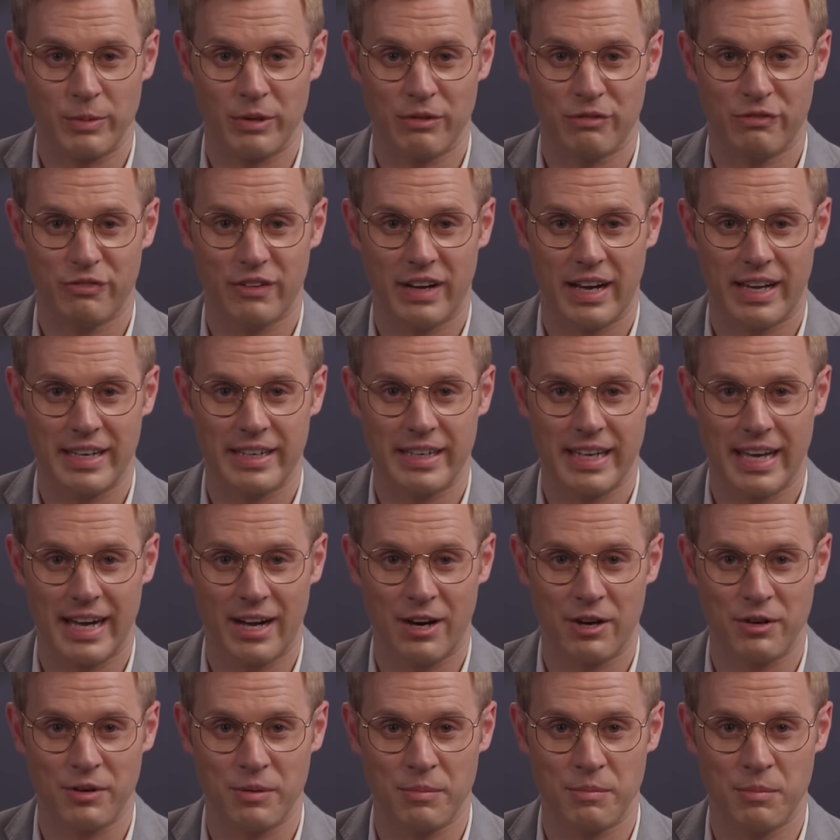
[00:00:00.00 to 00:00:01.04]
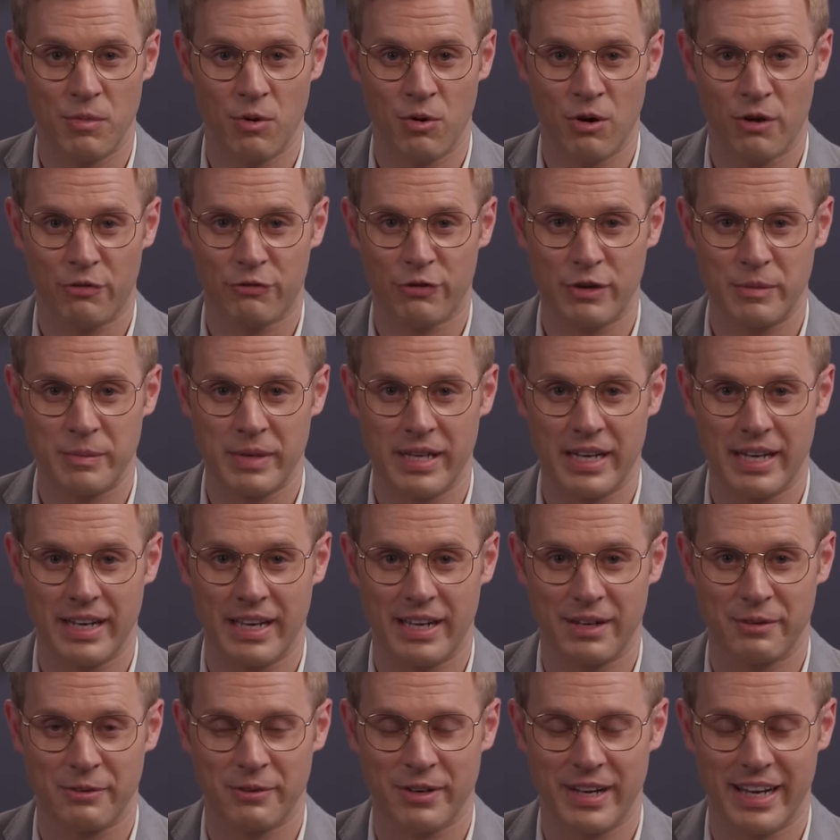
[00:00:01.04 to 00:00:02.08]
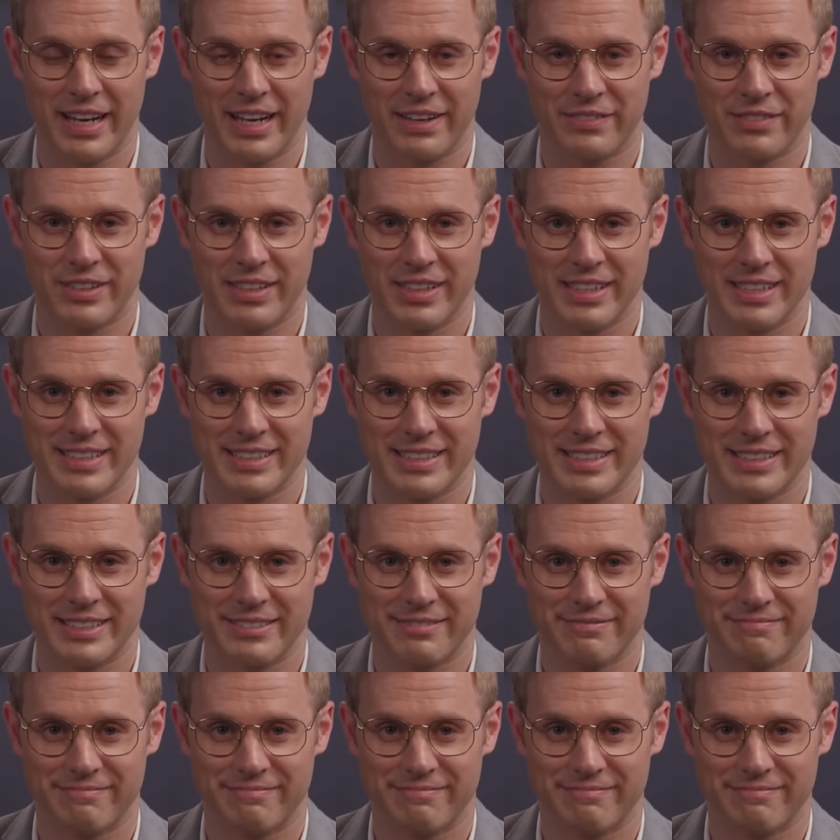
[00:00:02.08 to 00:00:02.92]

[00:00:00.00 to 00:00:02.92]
will find out more free media right after this.